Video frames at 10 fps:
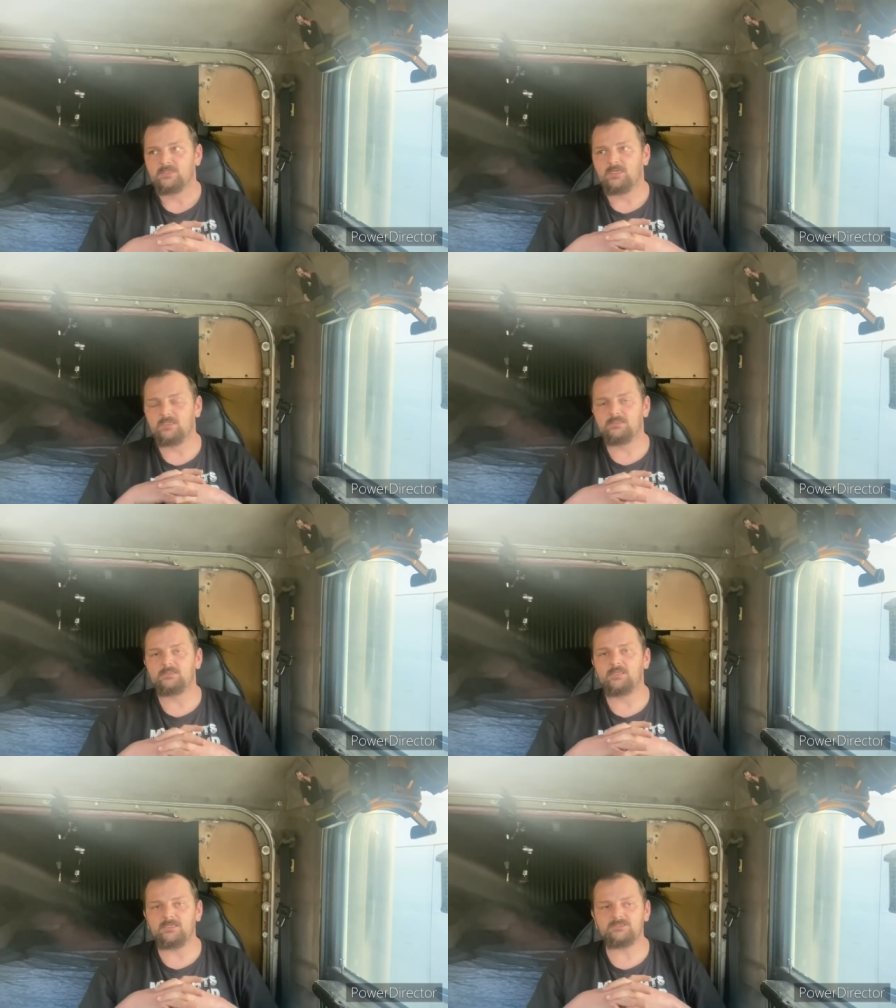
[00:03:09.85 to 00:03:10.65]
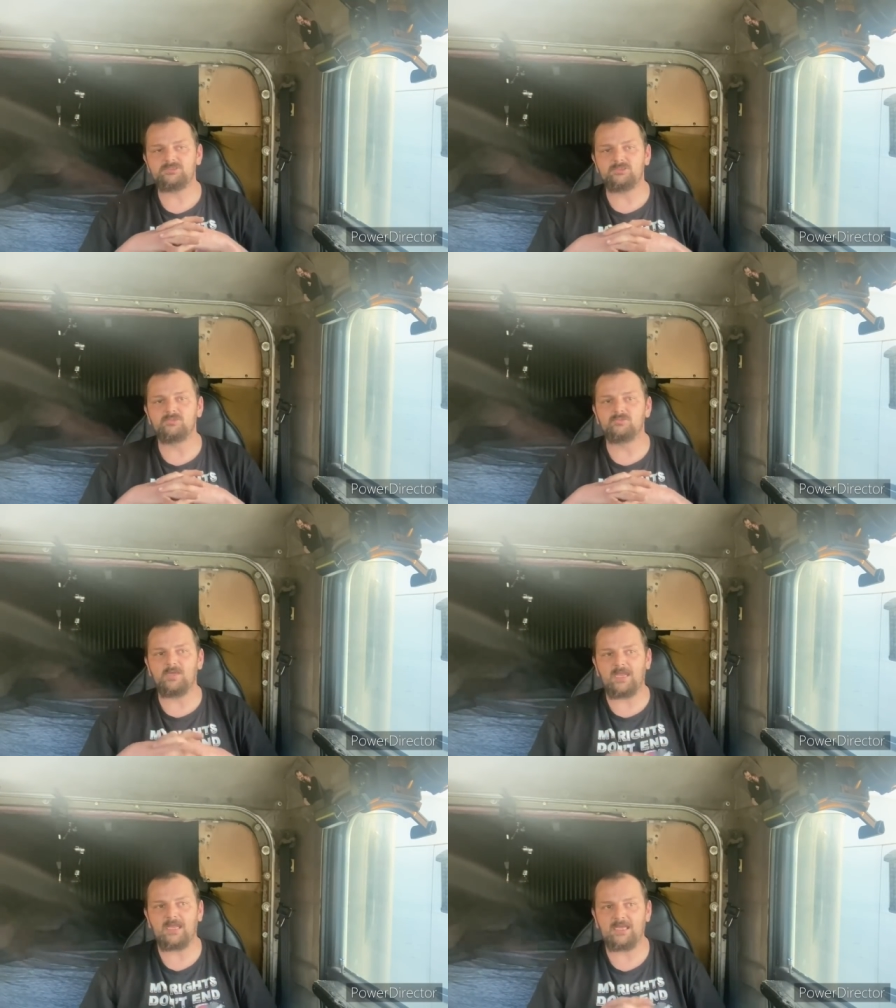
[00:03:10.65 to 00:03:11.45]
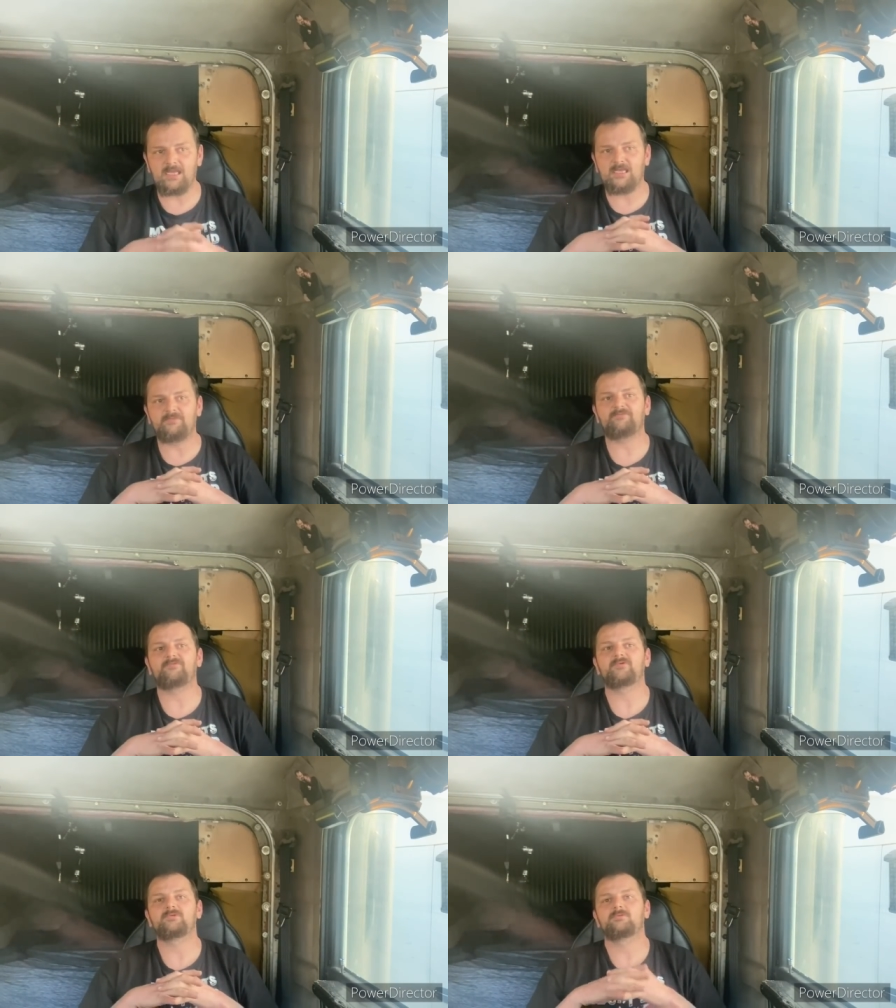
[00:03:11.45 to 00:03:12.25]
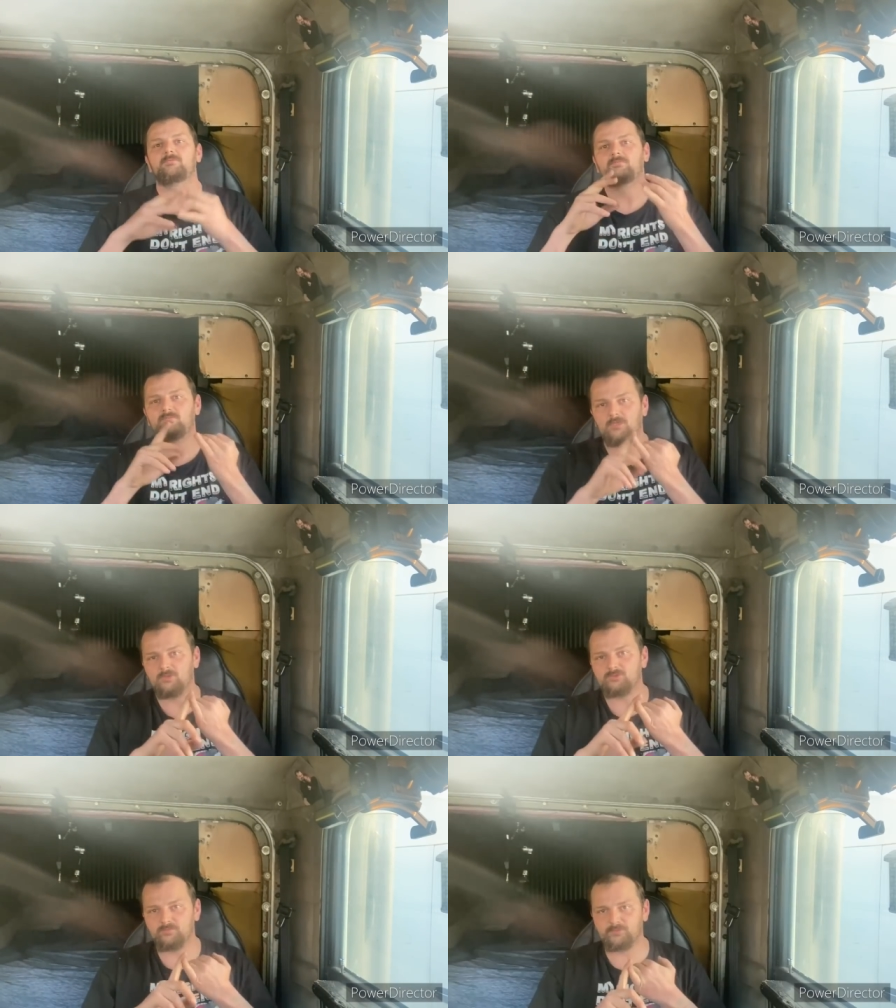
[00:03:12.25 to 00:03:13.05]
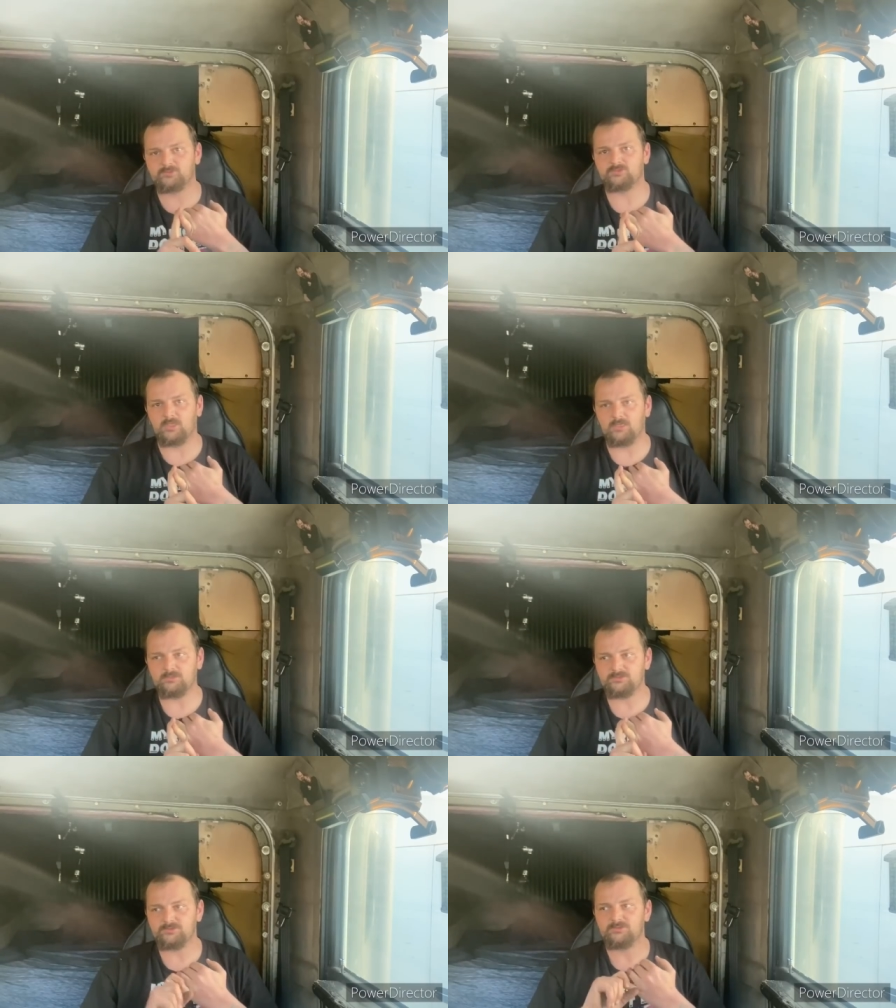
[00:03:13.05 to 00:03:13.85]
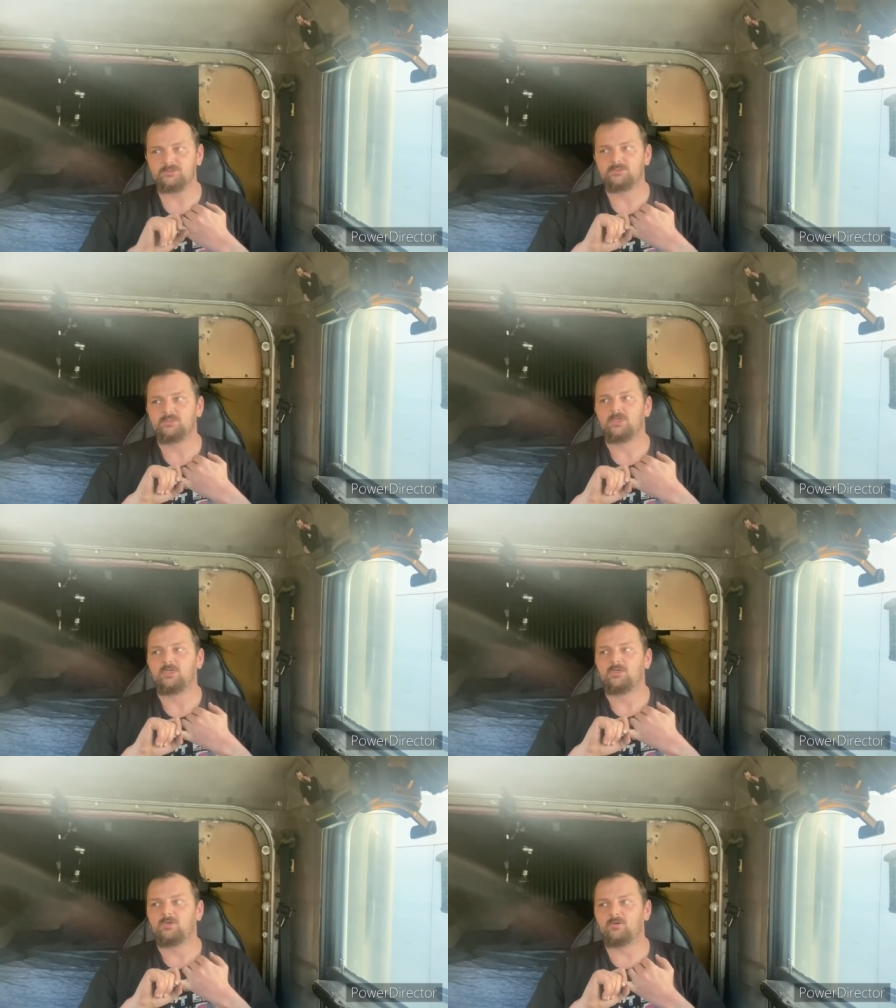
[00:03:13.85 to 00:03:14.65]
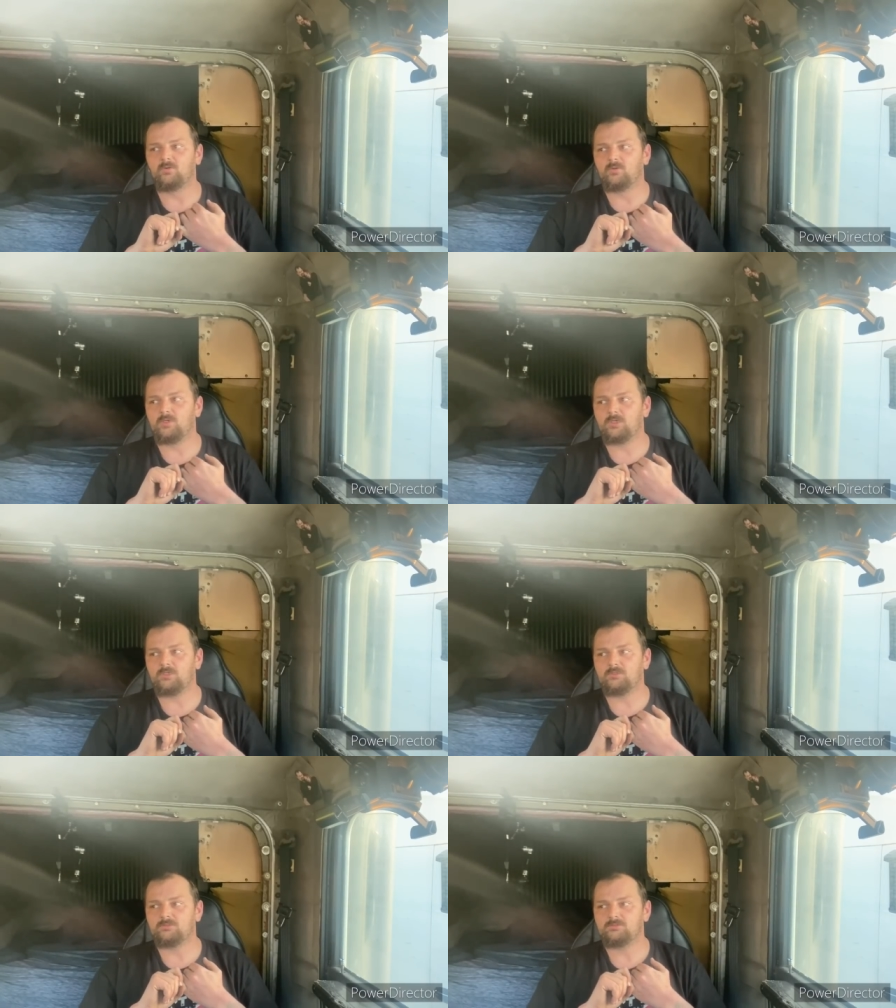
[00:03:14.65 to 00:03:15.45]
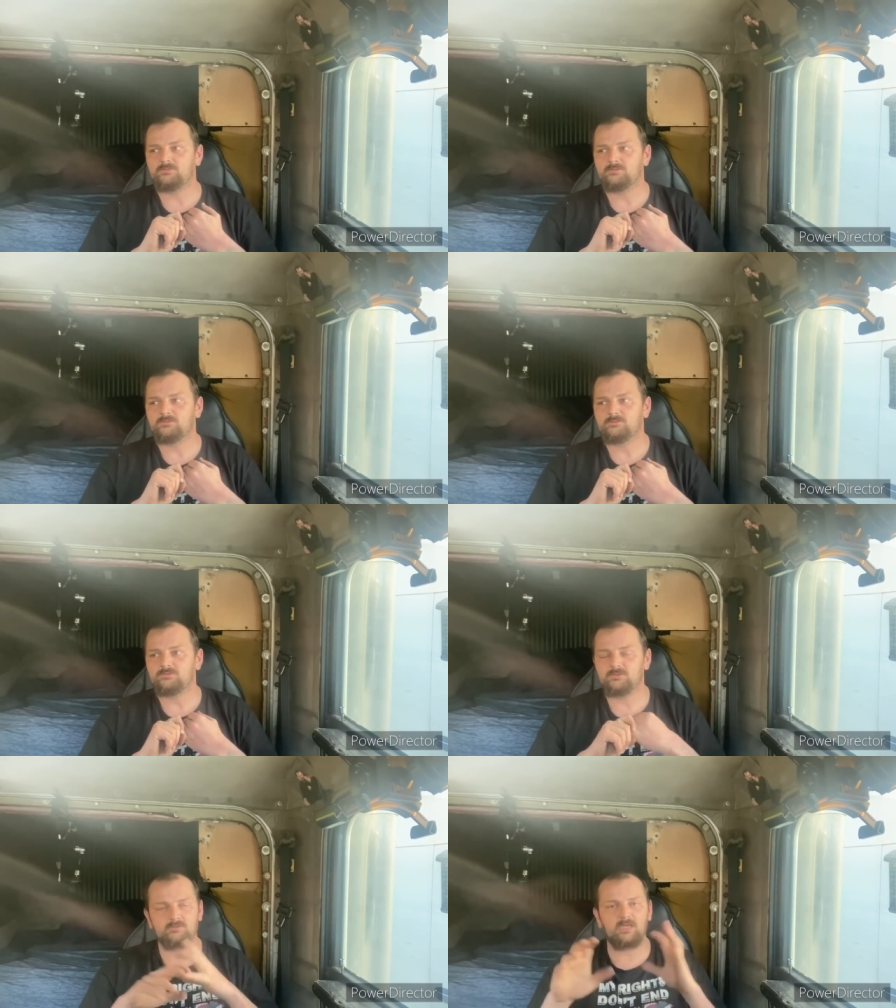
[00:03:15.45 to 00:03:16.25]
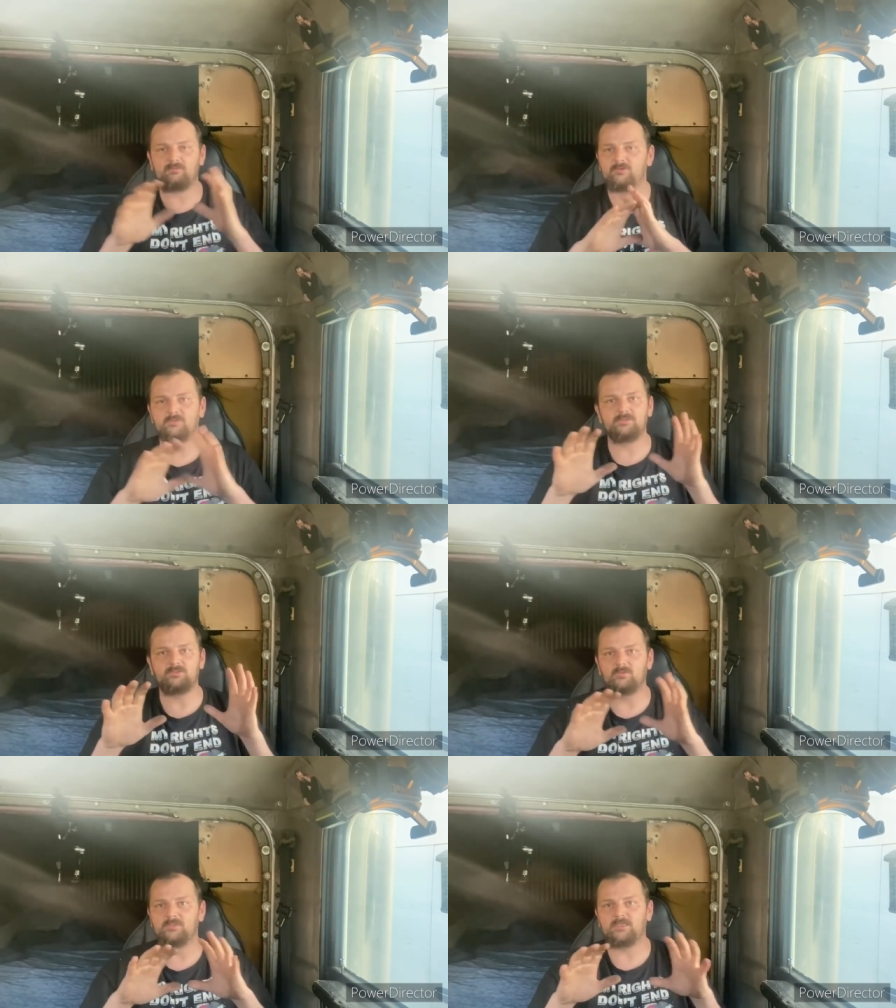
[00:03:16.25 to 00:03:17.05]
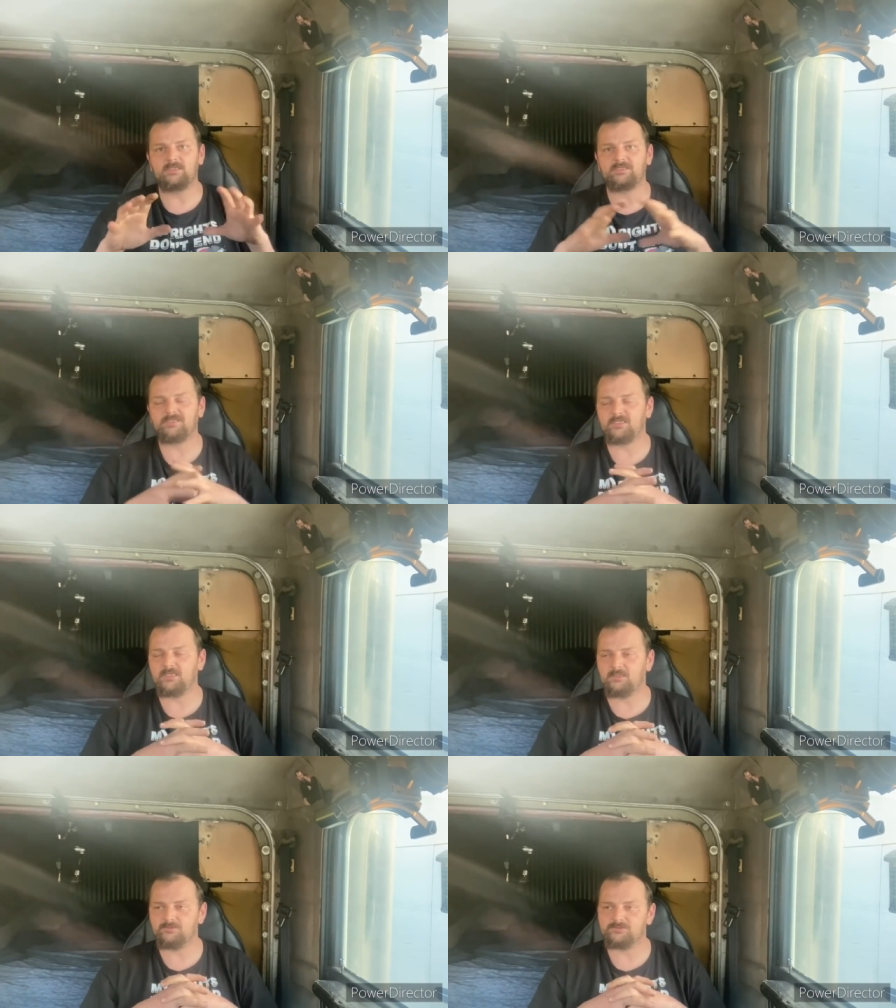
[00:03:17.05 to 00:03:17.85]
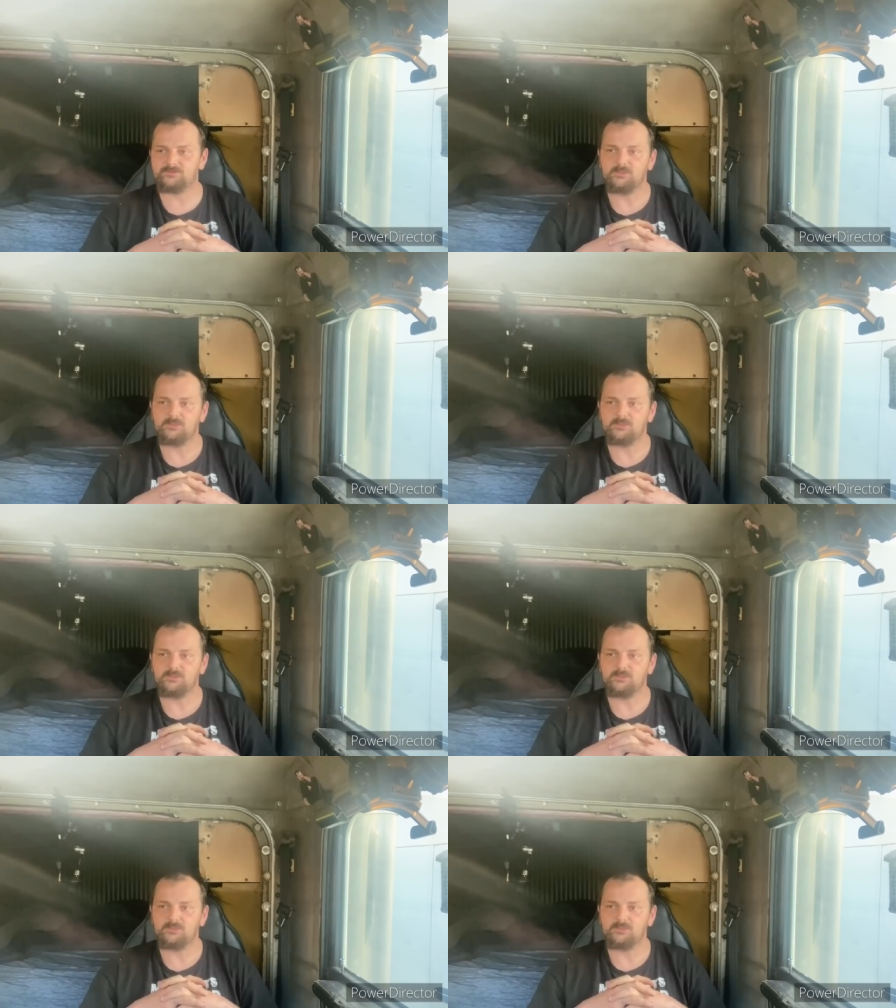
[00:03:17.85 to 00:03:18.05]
unless you have multiple trucks or you're not really doing anything else,